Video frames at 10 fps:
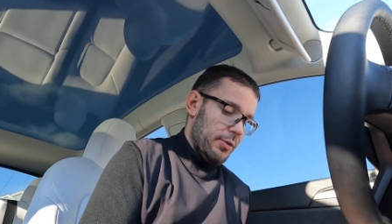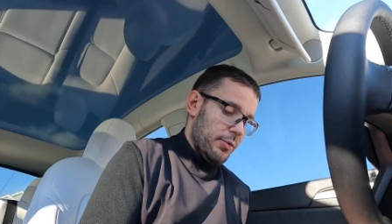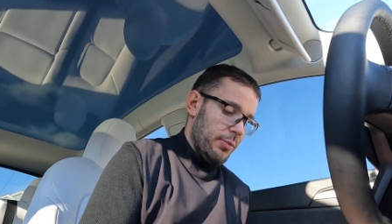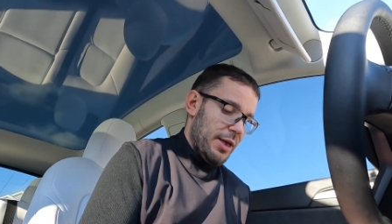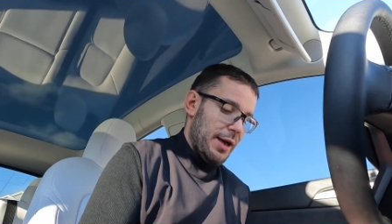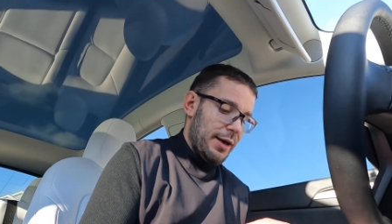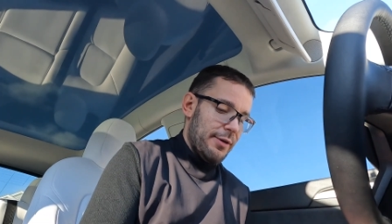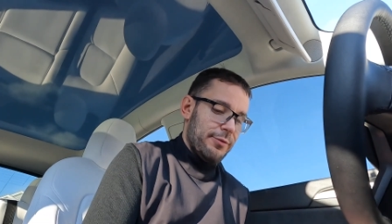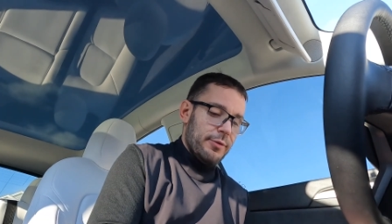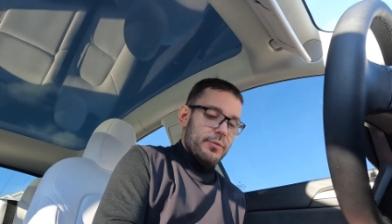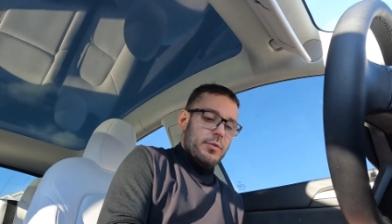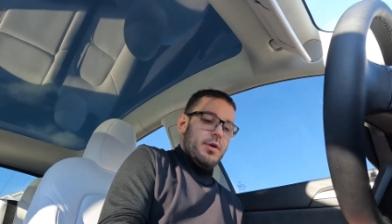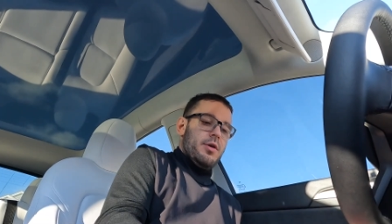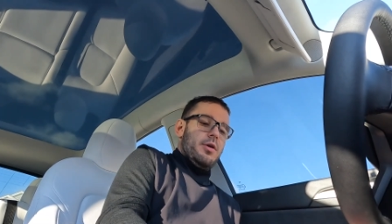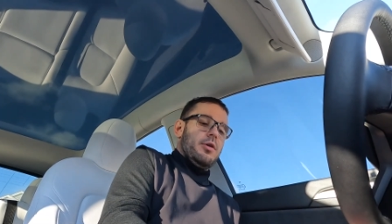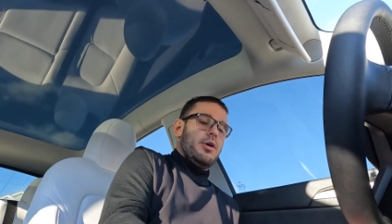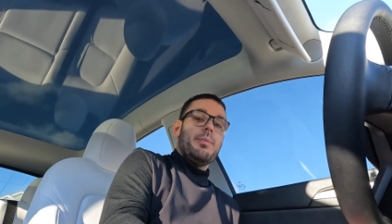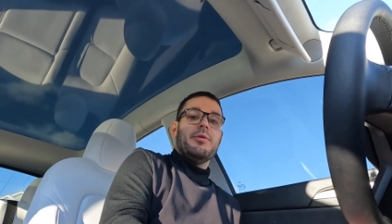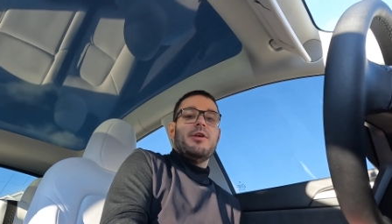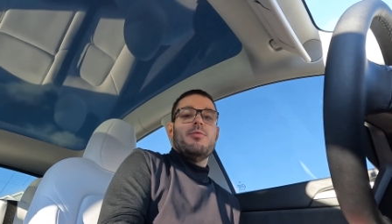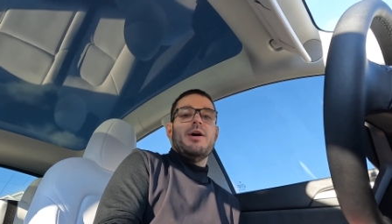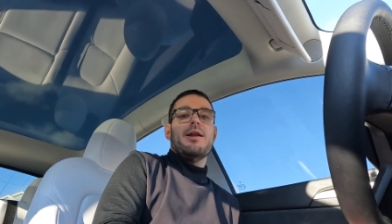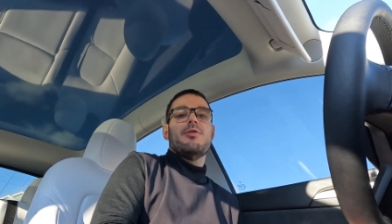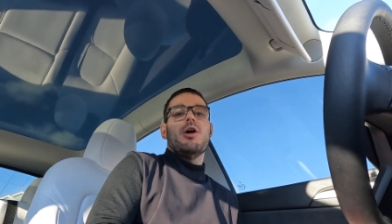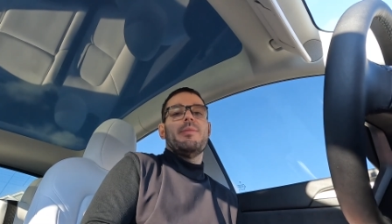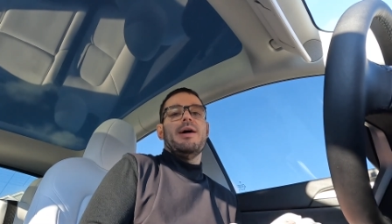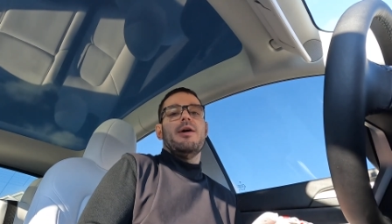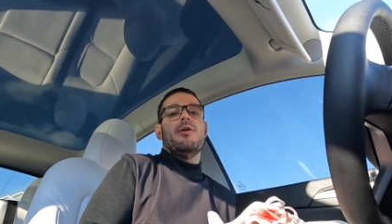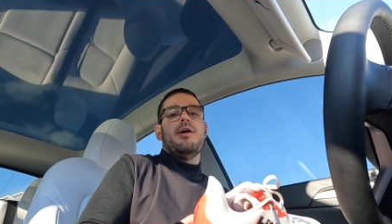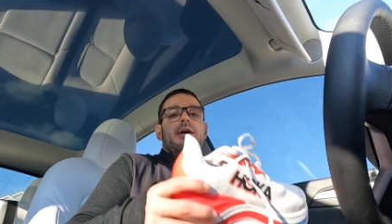We have a couple things we got to talk about.